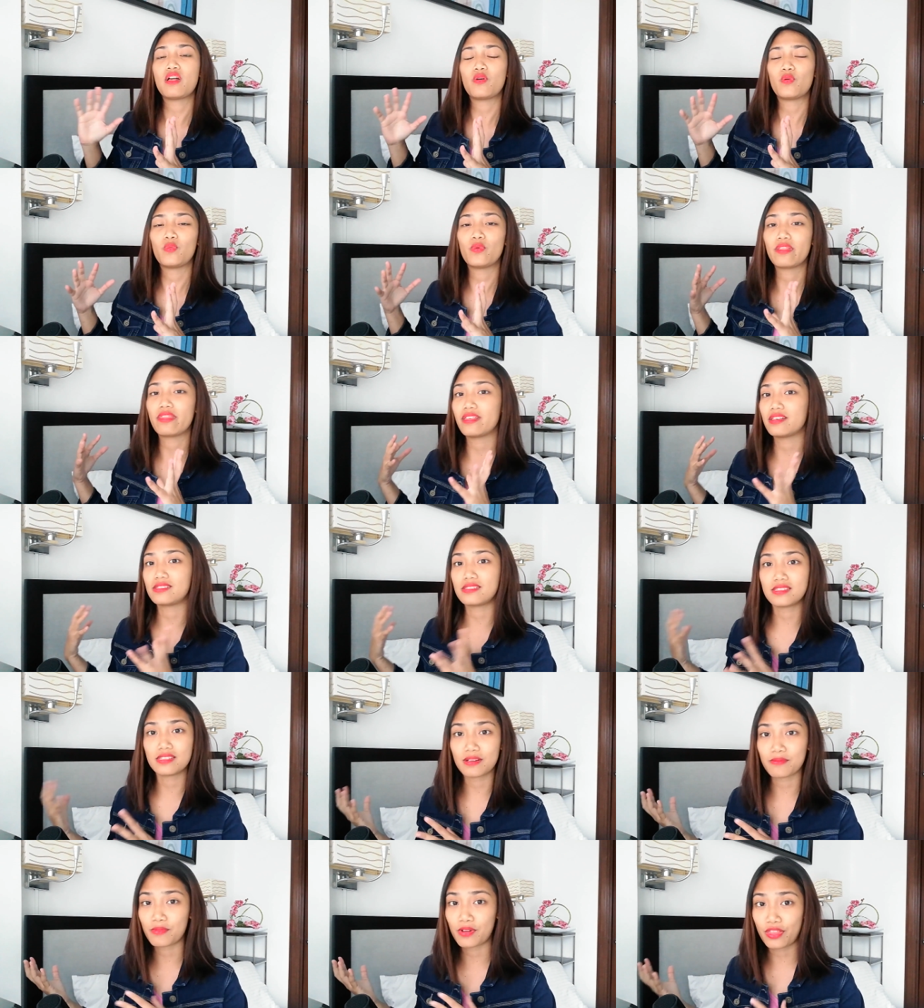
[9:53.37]
with
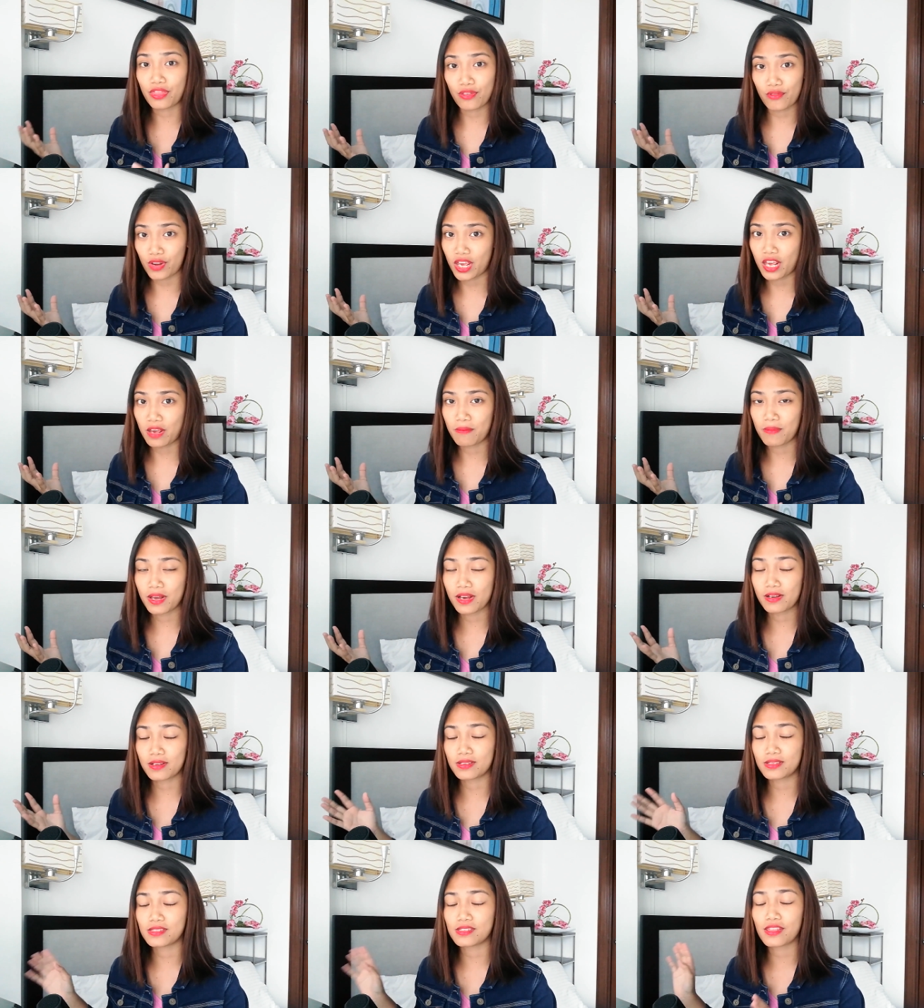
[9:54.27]
this number three,
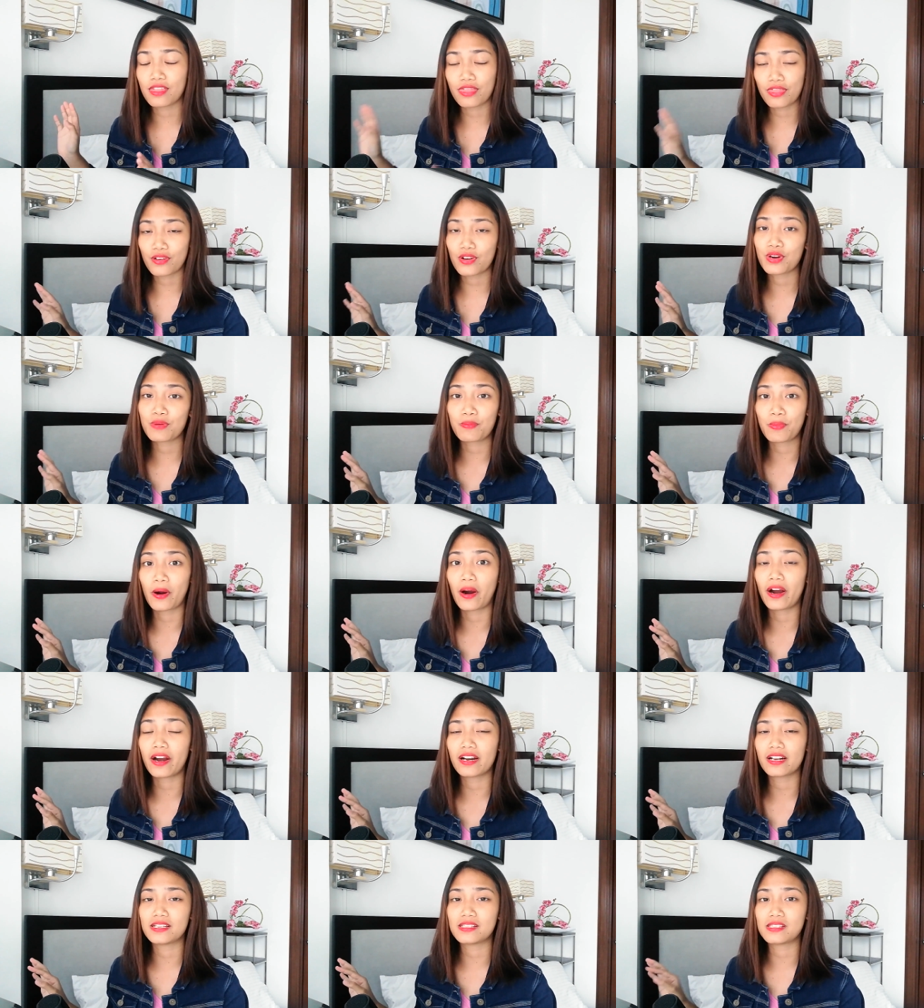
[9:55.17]
because the third
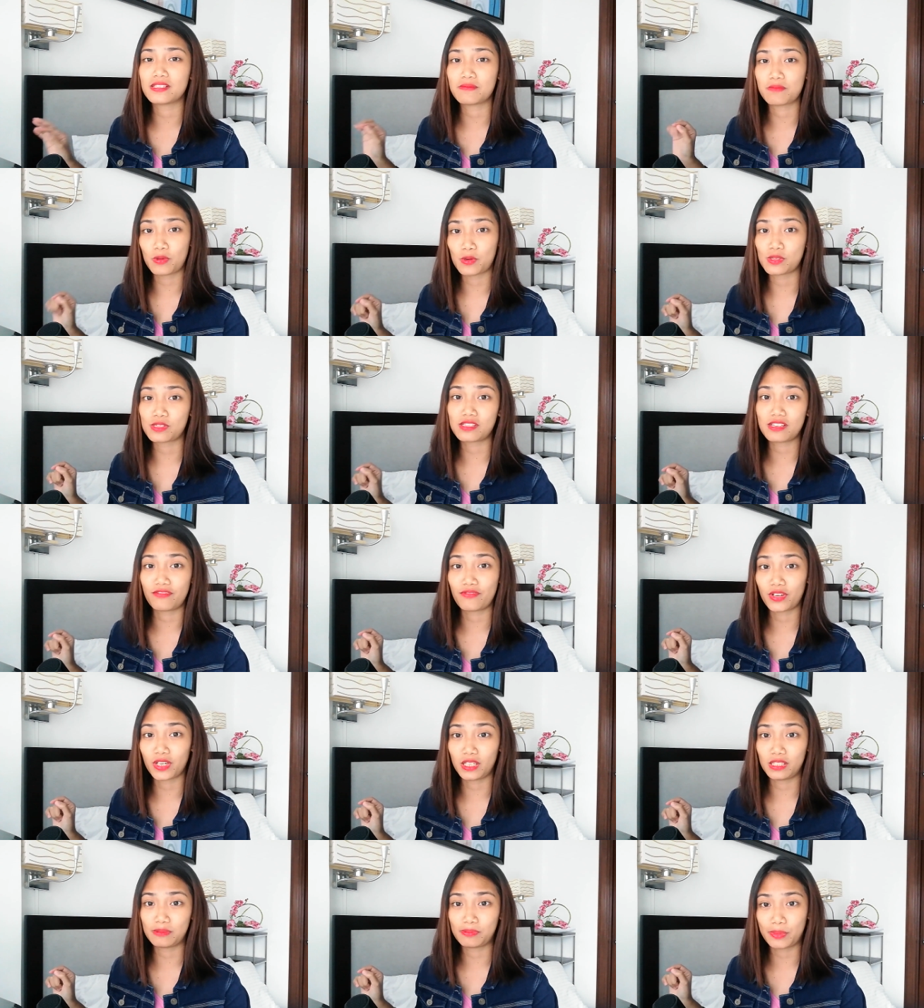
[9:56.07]
part is the most
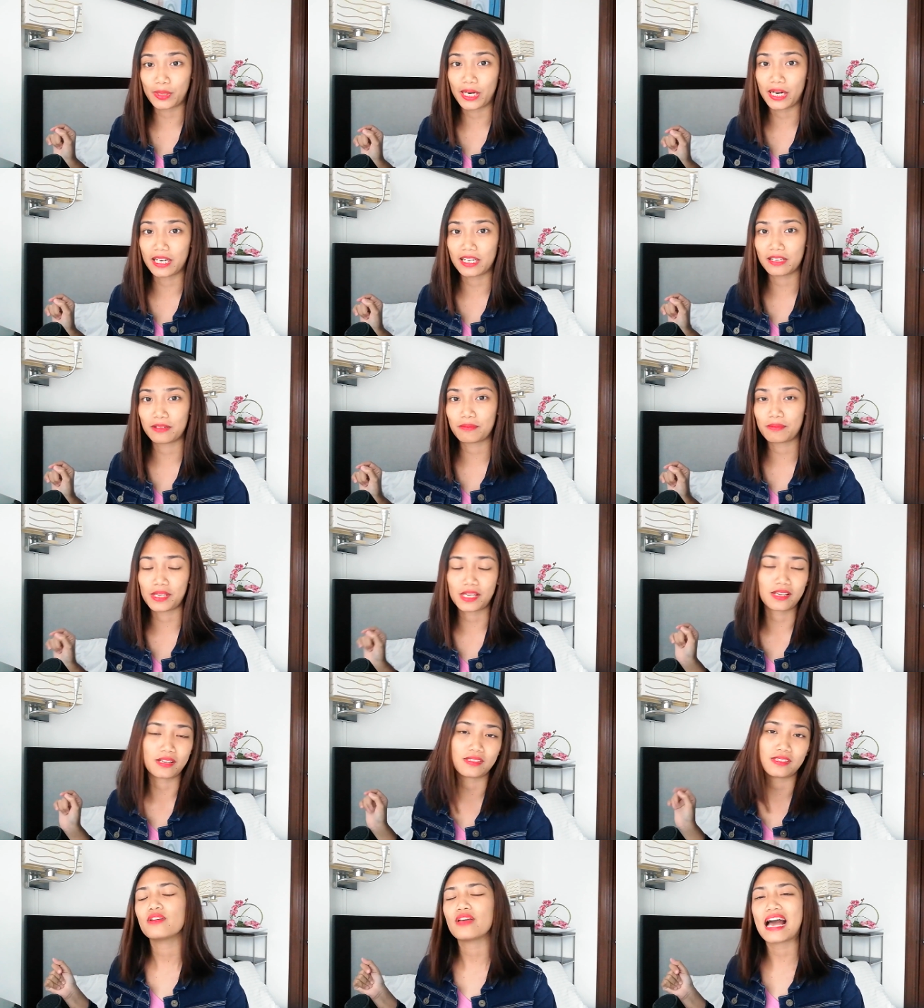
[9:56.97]
difficult part,
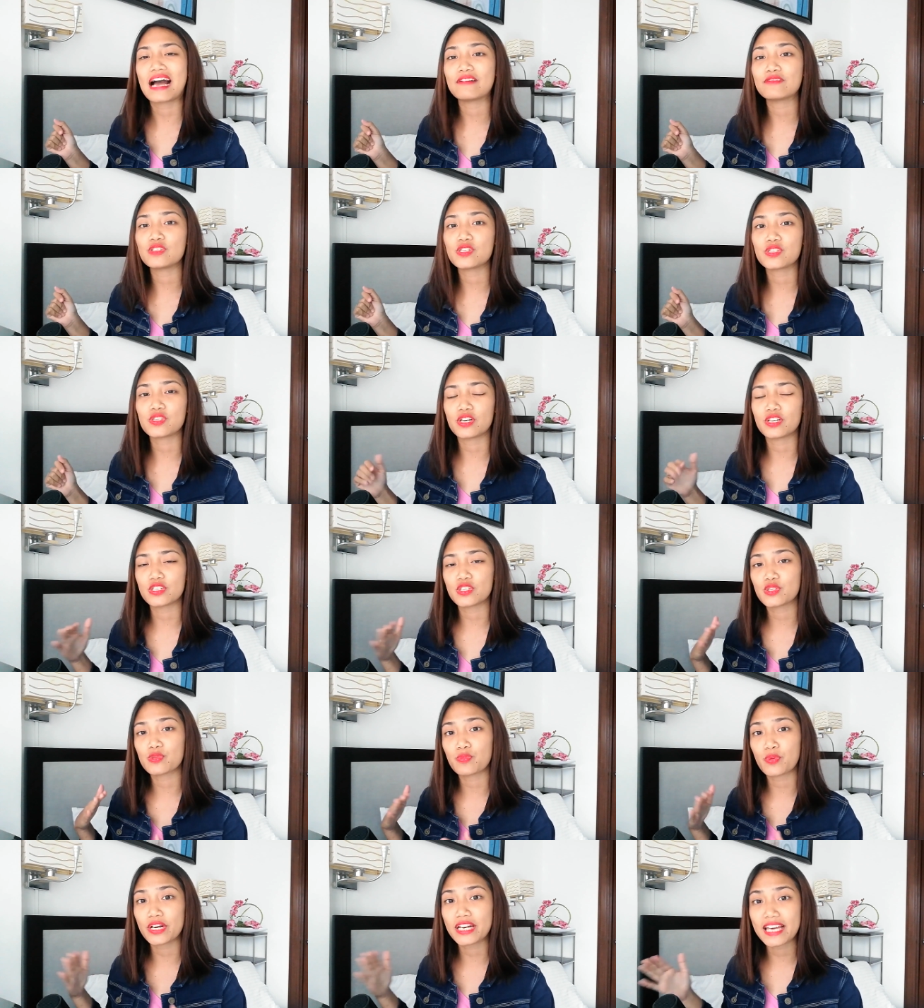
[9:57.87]
because you have to start
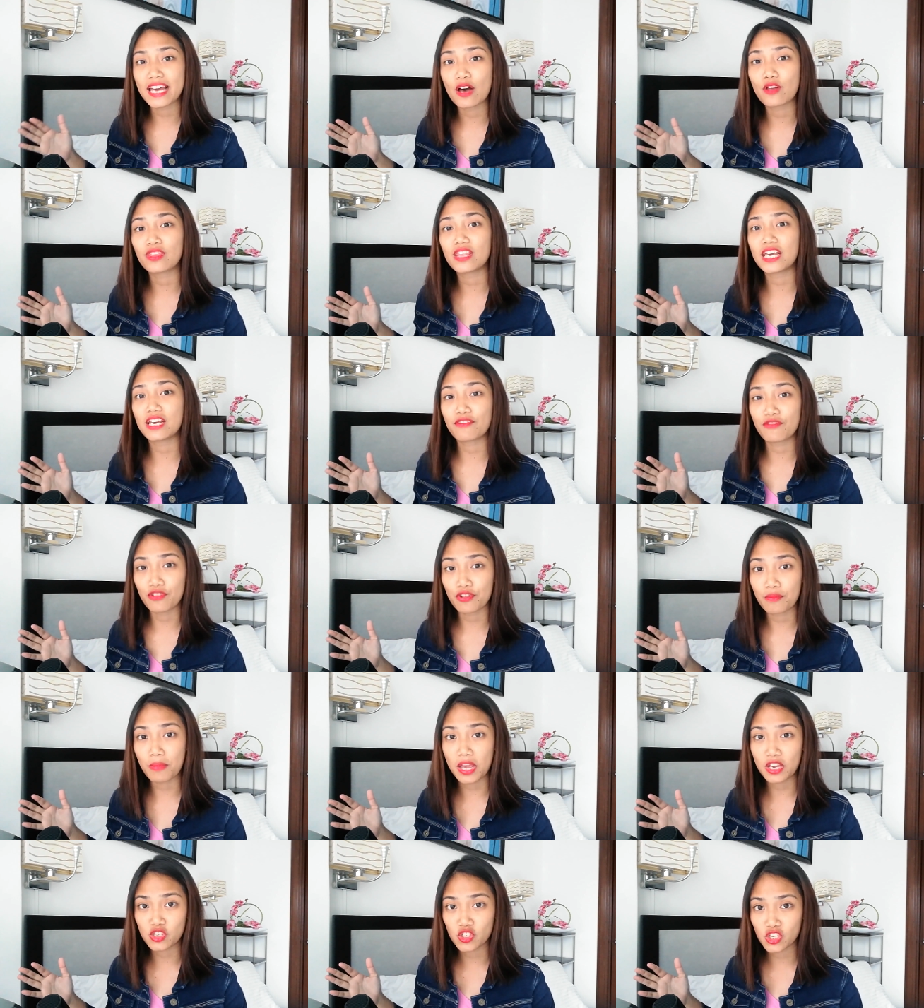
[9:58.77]
spreading out the
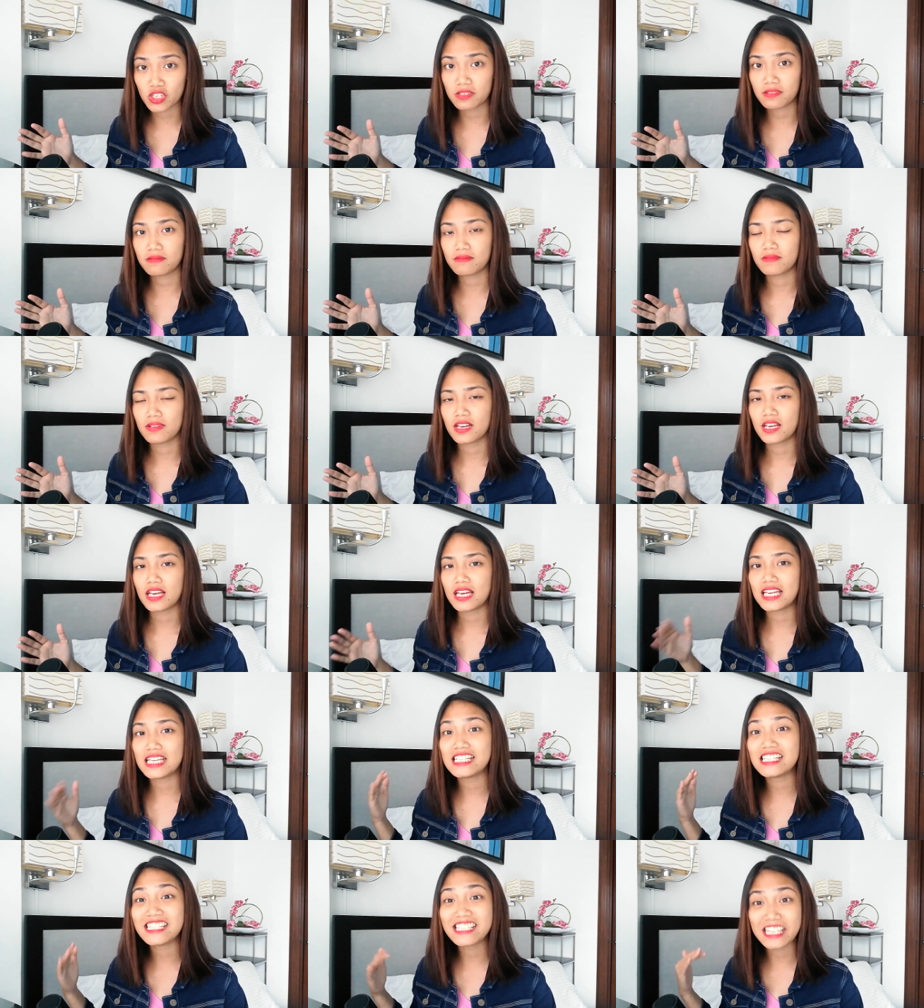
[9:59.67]
information
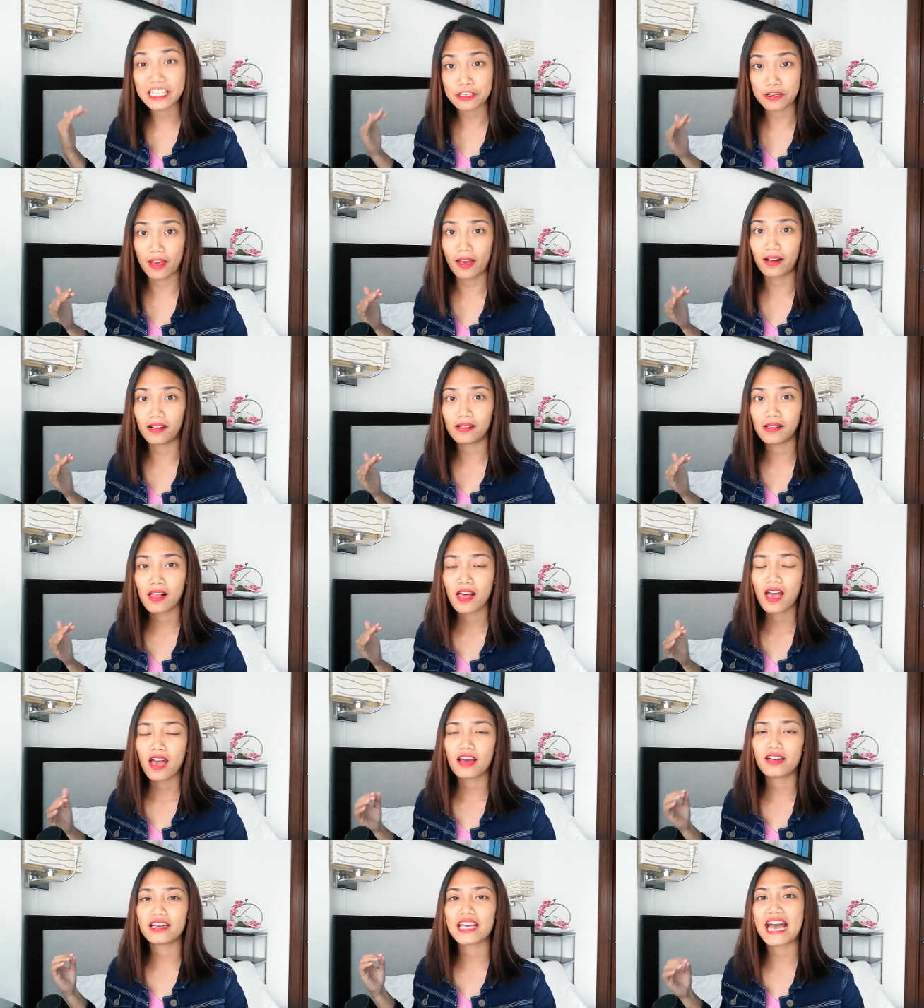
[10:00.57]
in detail
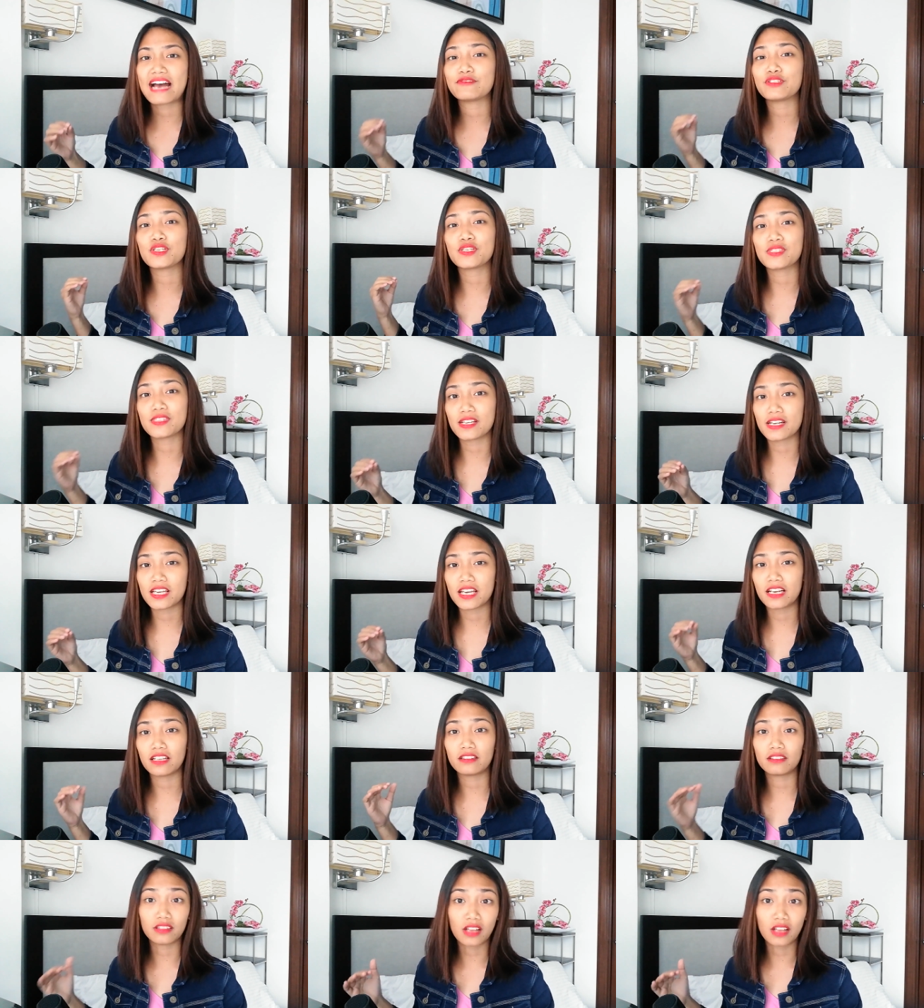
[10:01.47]
and you have to study it